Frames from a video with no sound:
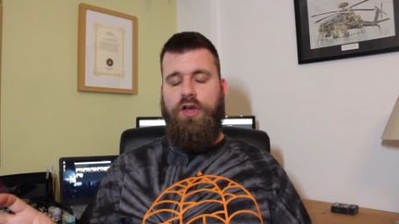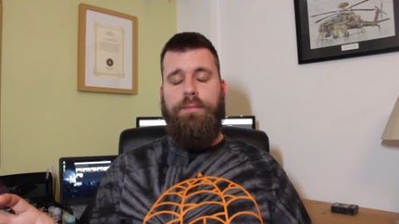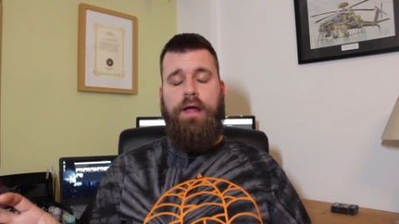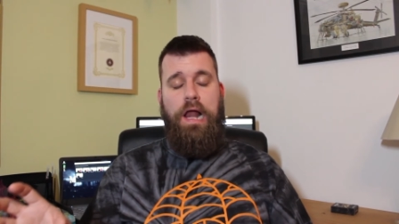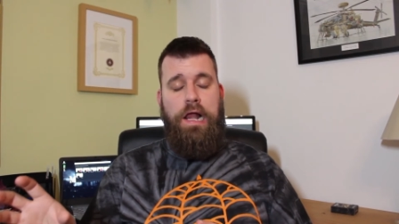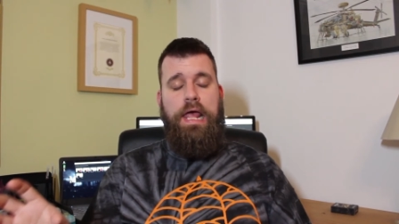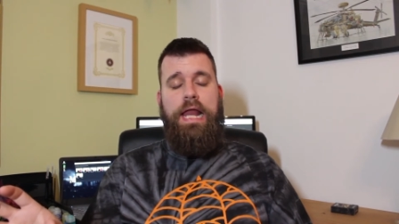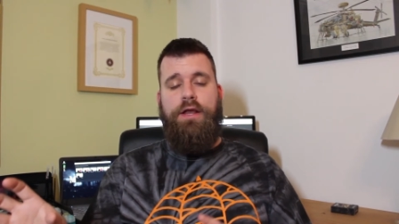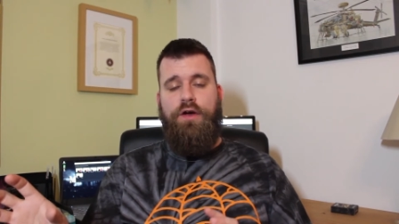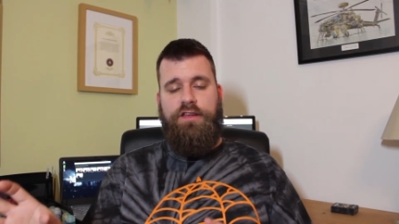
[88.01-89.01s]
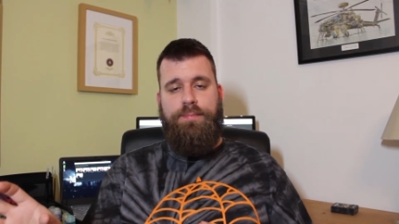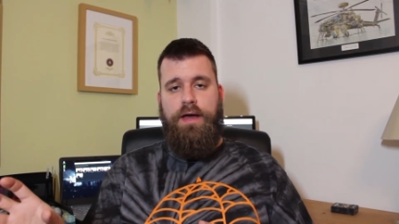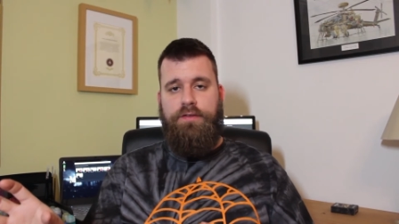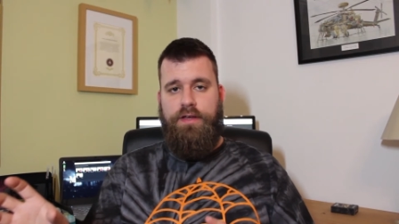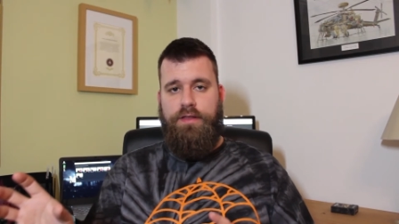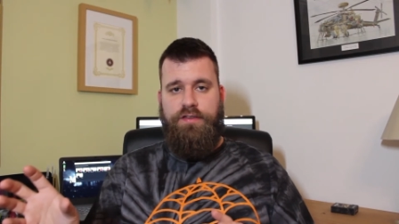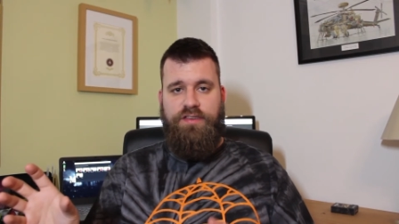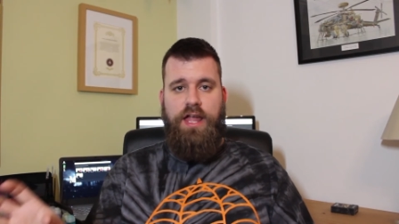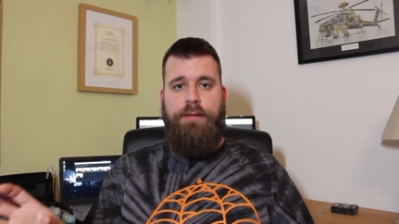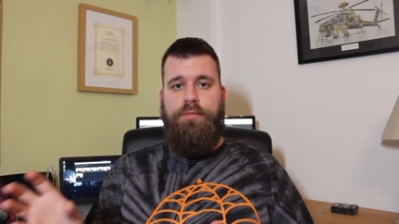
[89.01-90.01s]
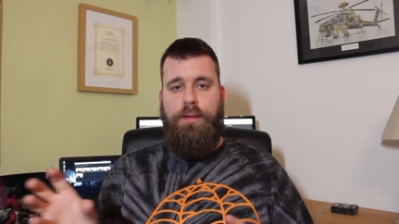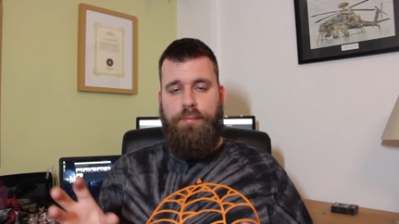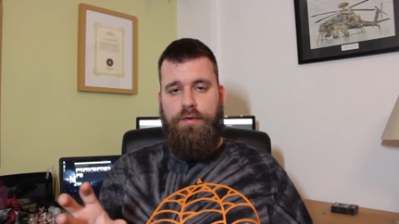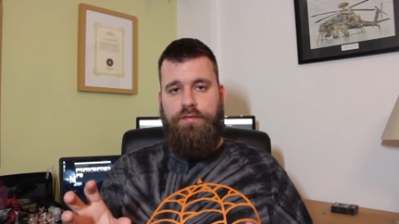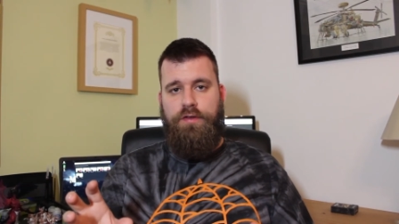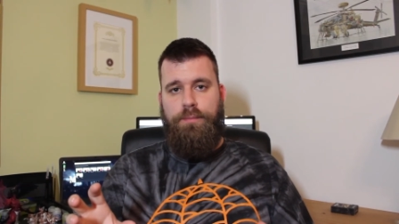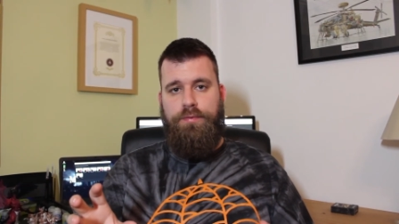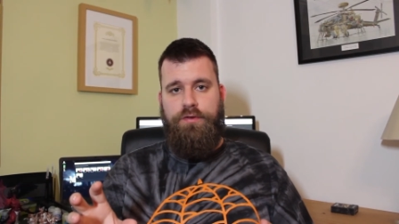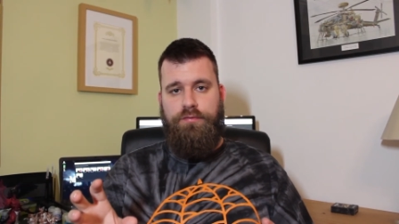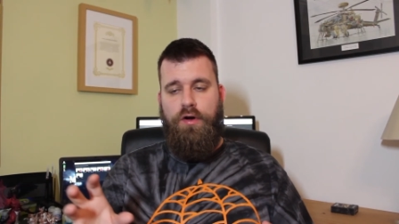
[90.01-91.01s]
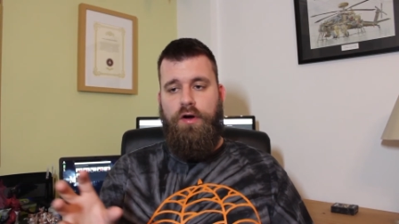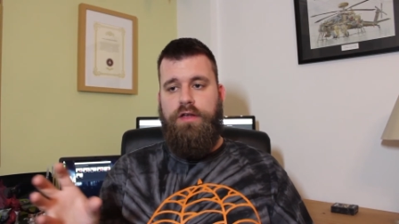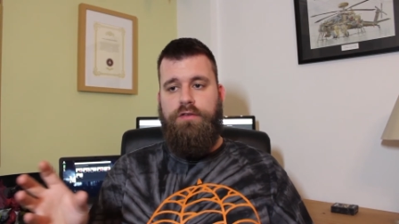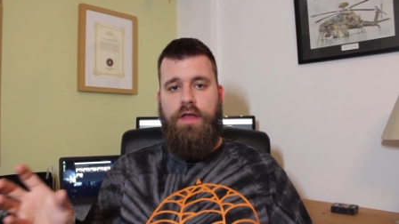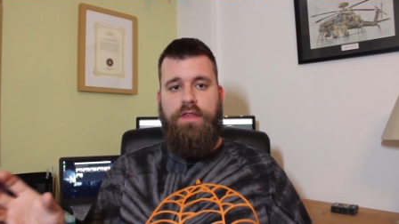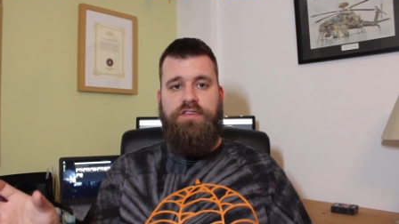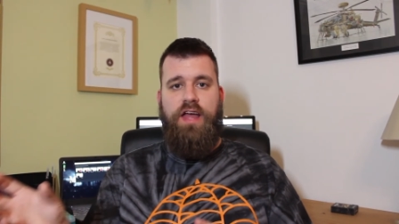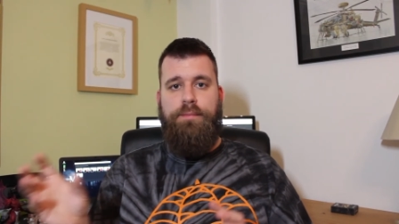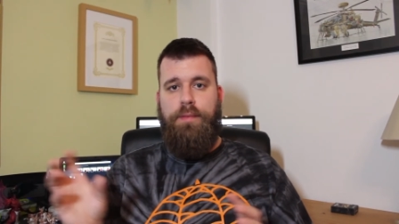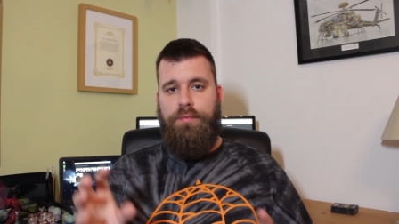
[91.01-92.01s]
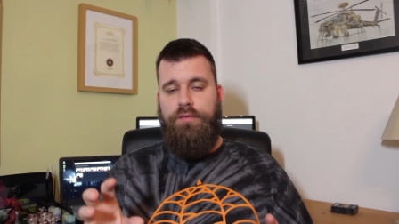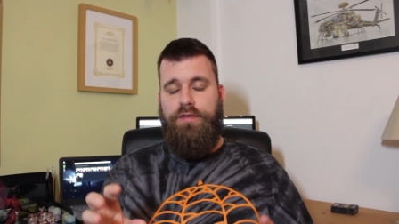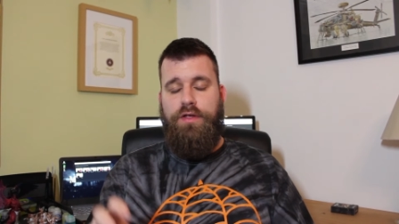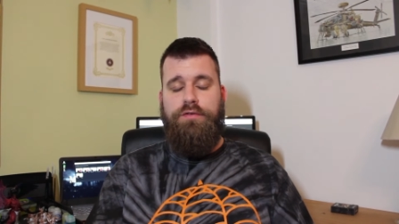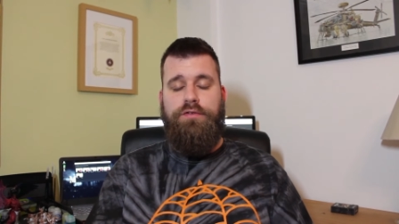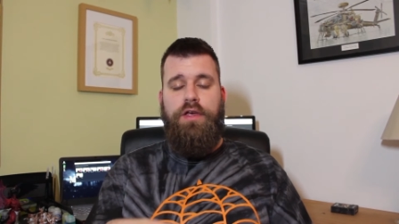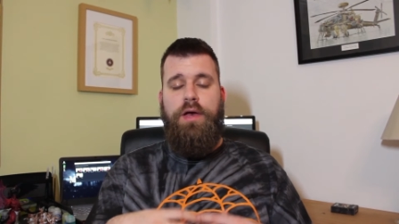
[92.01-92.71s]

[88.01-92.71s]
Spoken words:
I'm clearly not expecting the same number of subs to rise and the same number of views,